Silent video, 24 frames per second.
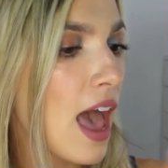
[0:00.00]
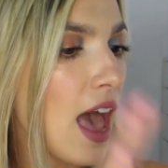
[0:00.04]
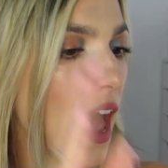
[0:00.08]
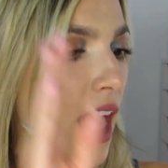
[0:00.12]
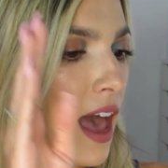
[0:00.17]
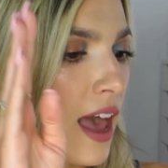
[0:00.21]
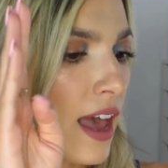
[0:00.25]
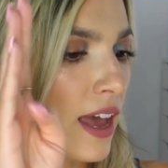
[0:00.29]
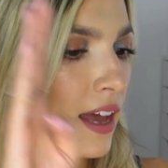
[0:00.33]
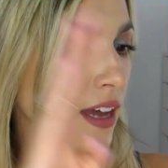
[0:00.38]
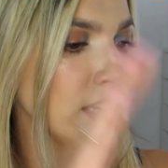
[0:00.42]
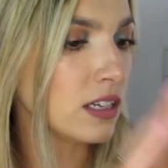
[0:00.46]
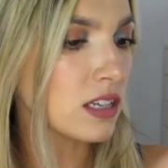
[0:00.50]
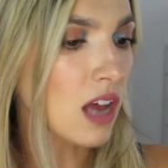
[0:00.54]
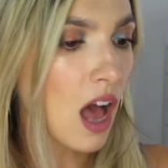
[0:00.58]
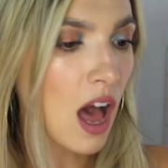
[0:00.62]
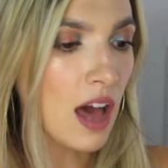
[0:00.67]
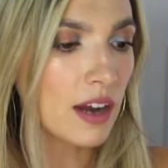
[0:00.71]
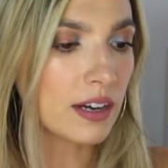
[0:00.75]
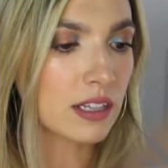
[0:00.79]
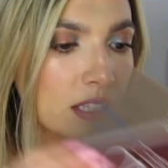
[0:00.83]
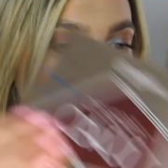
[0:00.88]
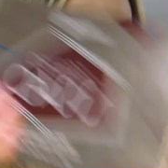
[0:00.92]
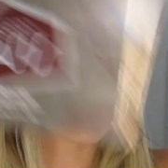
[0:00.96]
and
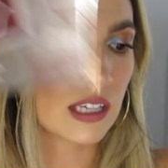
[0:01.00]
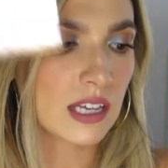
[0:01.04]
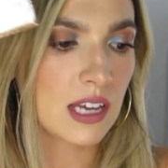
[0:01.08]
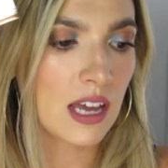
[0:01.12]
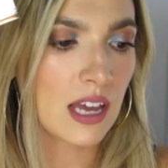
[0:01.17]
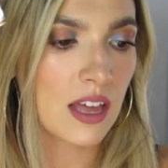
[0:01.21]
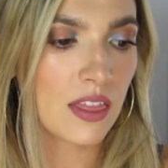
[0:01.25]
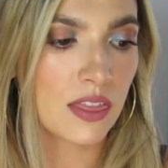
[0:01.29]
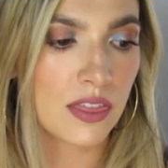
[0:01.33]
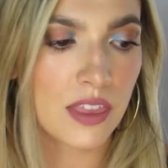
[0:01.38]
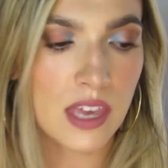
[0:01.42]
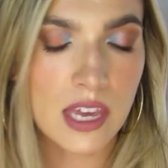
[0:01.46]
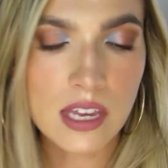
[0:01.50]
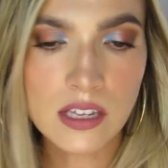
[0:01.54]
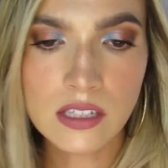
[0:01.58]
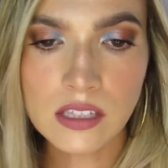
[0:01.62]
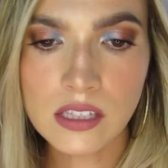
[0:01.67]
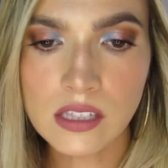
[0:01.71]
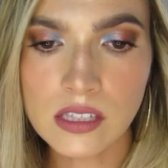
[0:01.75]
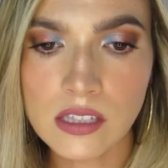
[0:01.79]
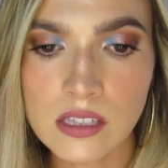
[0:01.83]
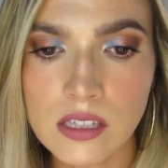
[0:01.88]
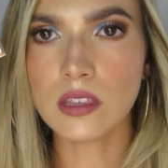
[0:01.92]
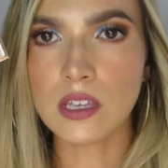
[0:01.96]
honestly
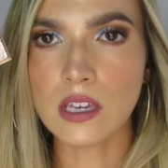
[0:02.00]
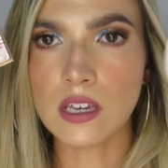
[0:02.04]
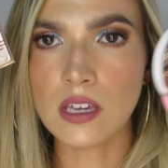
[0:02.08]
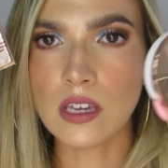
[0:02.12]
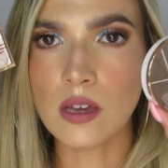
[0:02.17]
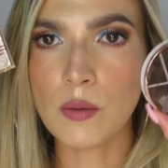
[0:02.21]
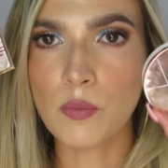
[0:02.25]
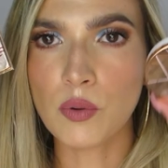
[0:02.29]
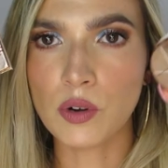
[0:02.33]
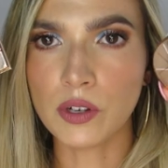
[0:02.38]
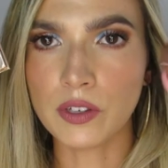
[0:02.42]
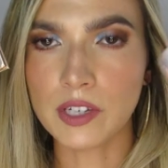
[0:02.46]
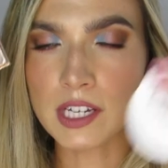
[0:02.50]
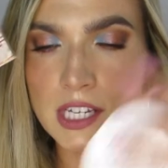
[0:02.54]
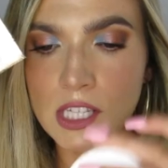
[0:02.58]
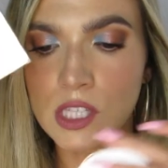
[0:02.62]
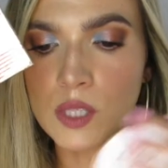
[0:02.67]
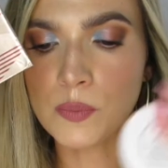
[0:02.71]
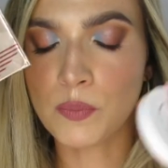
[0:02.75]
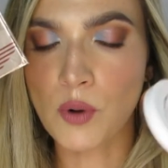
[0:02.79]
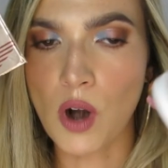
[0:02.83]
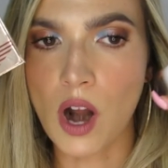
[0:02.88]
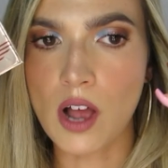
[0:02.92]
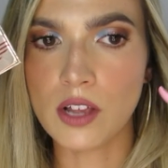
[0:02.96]
this the
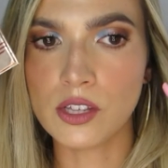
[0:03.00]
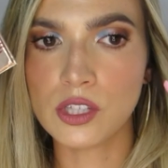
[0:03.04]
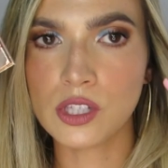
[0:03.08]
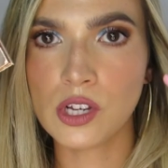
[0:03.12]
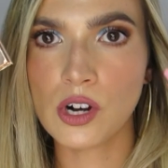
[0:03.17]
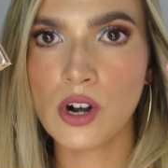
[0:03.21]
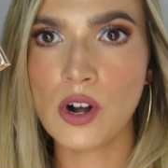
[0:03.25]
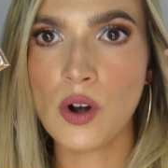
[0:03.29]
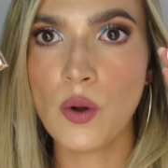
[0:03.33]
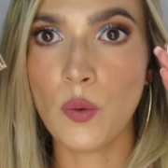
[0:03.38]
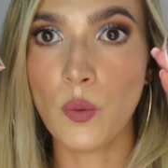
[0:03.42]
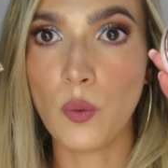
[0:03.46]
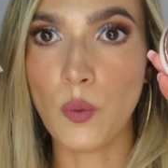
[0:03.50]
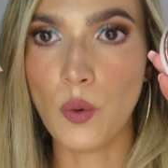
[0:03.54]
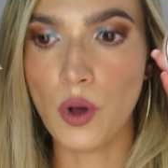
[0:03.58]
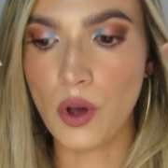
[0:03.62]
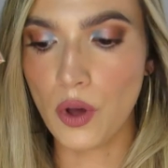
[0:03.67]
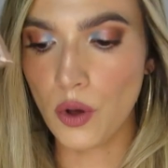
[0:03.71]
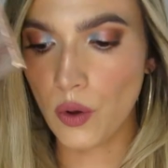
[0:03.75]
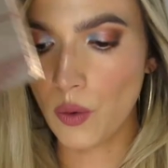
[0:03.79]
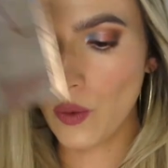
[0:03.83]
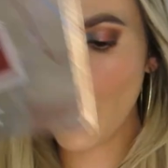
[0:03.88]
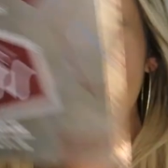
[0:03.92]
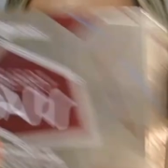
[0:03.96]
brilliance bronzer
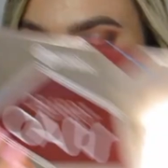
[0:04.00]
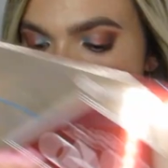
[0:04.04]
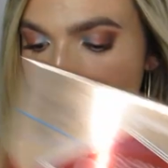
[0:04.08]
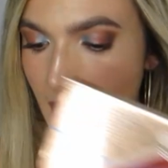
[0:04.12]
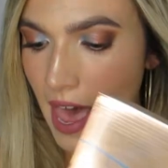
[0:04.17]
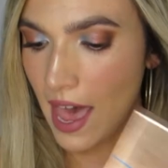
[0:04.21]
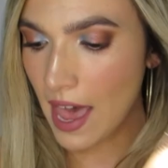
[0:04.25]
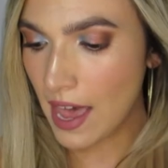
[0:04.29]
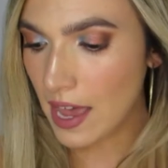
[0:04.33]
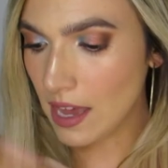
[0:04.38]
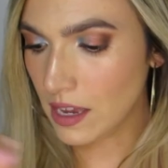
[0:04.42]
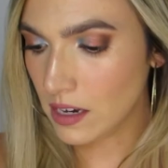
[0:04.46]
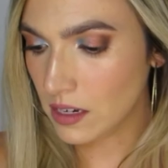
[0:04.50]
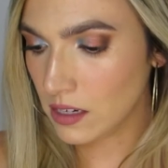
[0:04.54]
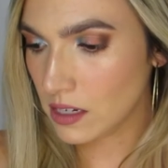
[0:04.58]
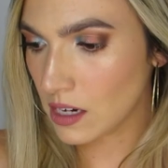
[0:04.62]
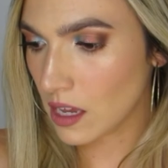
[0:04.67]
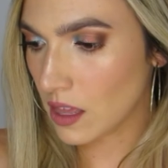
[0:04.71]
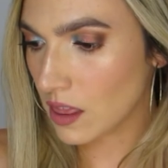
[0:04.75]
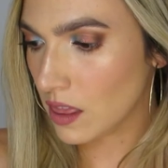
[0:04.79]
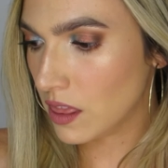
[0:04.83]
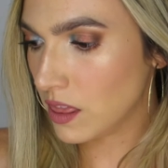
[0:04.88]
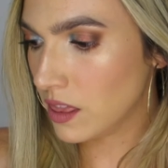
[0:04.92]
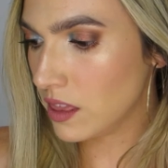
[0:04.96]
whoa and
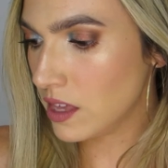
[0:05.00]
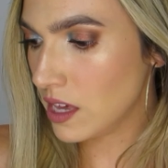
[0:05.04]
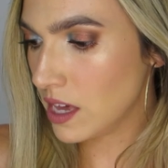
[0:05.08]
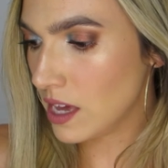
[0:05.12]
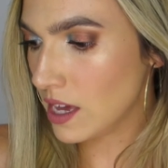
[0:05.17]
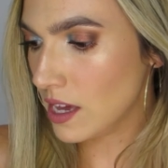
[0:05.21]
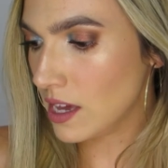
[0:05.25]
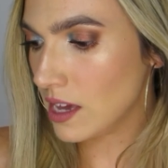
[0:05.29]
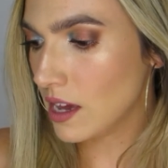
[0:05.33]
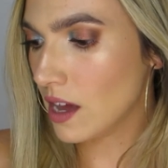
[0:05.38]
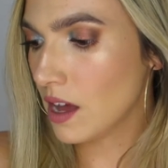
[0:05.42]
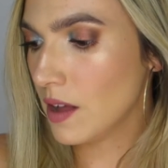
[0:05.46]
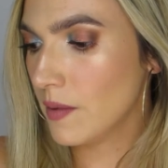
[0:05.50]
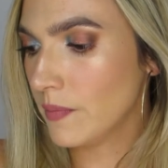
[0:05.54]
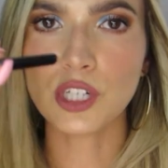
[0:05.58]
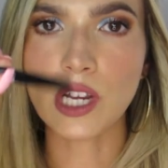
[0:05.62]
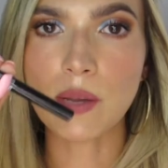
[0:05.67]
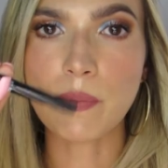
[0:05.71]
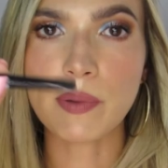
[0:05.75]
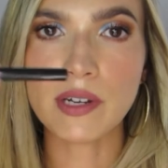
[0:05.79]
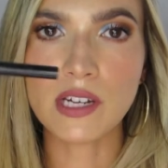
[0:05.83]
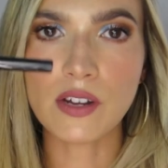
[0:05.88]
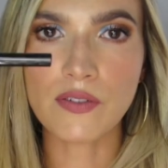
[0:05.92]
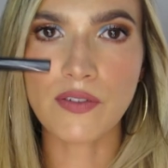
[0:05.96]
the
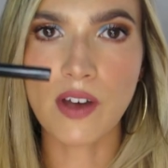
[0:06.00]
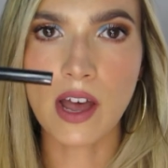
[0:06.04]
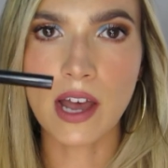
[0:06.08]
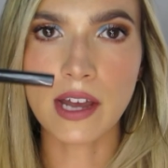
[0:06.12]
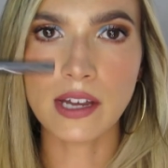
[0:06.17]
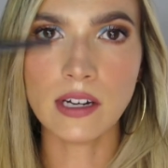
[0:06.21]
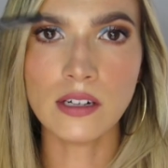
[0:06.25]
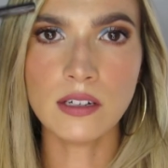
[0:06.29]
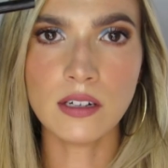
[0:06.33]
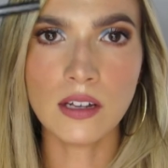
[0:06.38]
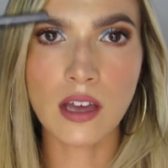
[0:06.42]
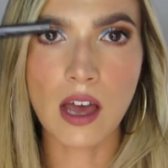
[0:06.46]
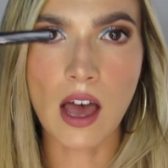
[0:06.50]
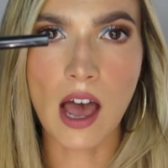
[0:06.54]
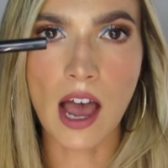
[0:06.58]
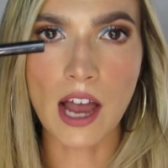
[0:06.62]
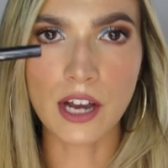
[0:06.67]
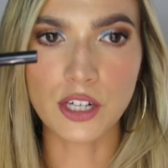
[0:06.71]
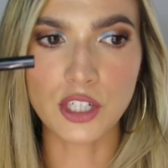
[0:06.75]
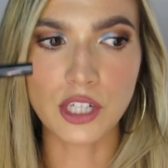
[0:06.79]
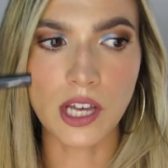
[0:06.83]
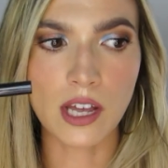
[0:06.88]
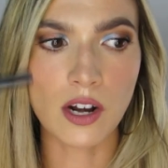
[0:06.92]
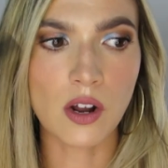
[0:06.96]
shade and define
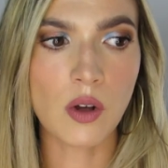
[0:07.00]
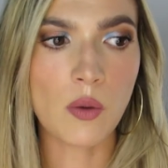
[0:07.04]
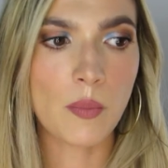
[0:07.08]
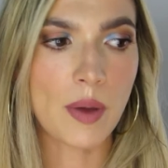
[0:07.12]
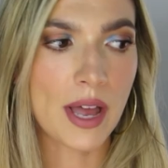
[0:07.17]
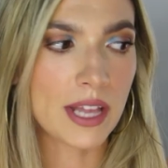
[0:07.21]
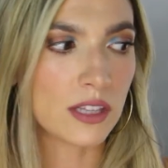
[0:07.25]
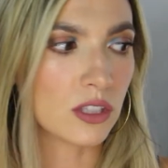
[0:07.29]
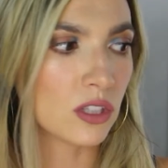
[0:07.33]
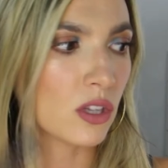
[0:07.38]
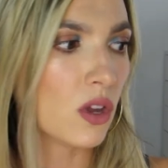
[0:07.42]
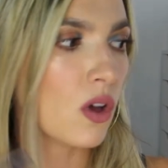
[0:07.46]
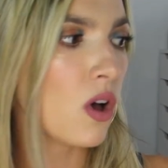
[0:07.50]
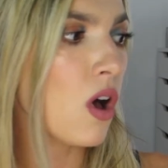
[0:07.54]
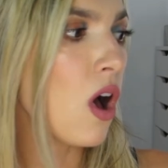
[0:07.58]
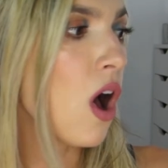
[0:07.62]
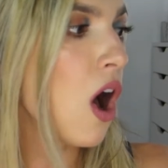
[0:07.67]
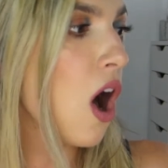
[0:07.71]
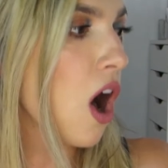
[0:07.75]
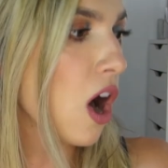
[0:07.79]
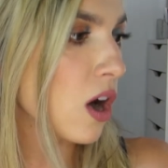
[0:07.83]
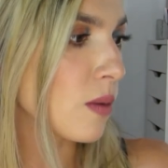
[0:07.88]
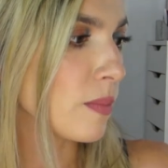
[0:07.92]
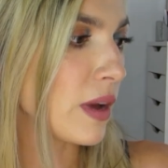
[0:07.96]
eyeshadow pencil
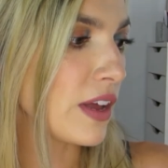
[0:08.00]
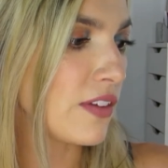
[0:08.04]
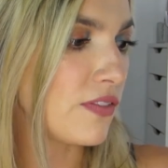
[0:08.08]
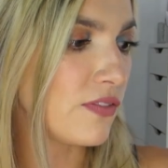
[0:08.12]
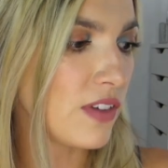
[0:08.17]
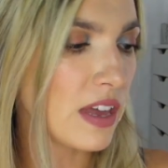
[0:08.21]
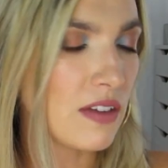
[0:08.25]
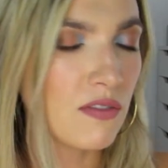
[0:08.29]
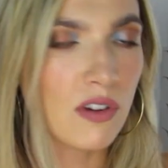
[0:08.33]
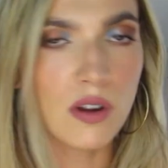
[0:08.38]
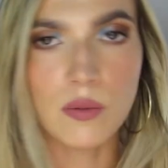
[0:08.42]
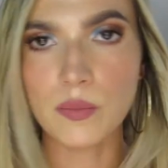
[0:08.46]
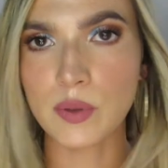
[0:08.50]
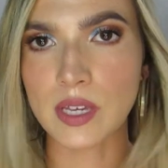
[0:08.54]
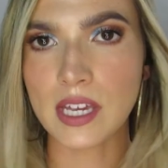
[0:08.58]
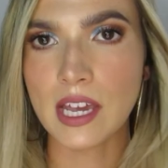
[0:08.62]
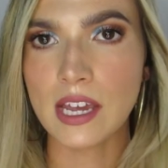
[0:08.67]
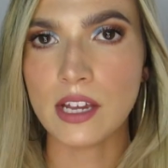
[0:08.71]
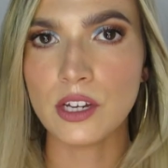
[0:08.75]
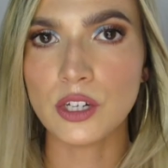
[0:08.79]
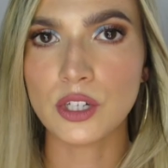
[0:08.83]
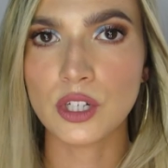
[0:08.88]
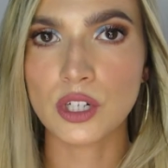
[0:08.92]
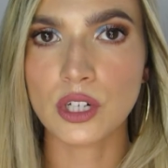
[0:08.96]
are my favorite
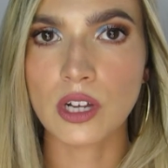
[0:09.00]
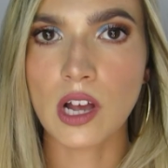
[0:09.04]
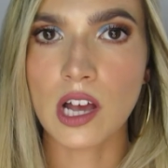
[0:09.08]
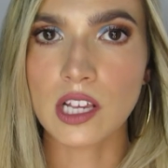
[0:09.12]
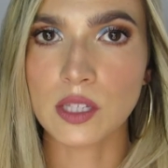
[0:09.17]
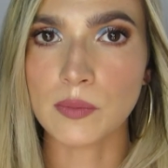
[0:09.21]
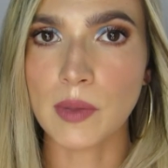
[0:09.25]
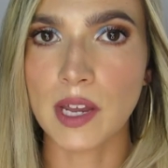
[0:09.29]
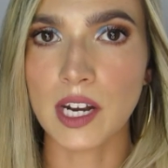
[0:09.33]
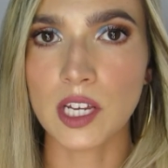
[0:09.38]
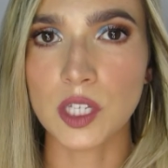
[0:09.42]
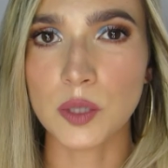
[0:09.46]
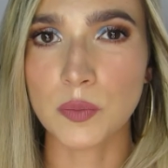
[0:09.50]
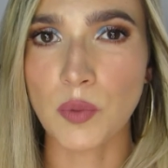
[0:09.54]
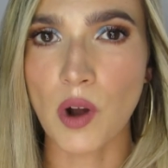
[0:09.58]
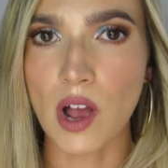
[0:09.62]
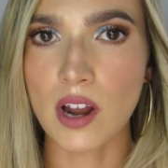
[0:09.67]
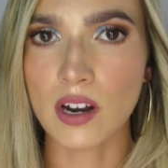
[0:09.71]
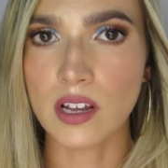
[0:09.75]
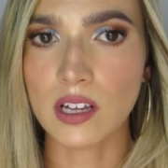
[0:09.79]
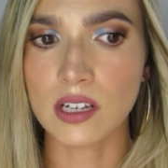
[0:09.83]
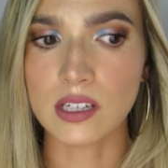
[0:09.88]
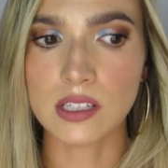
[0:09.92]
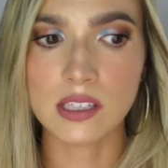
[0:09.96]
bh cosmetics
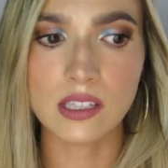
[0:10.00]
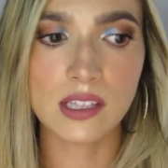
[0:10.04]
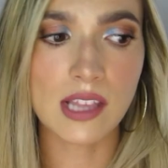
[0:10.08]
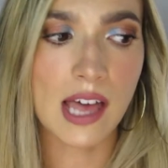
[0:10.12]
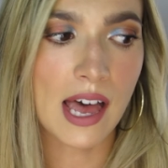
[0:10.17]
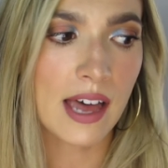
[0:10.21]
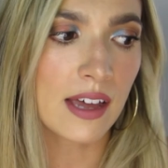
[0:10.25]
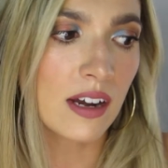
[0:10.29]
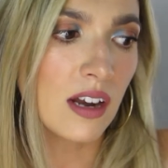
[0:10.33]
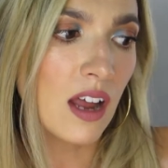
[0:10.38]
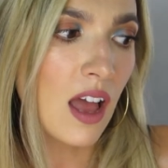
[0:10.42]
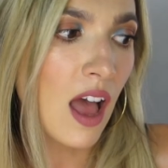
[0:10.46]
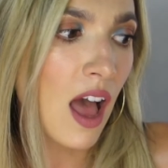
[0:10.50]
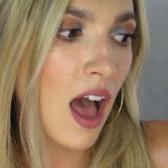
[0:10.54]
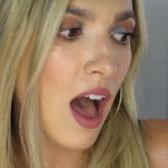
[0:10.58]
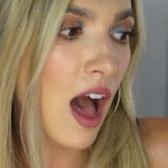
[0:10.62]
products that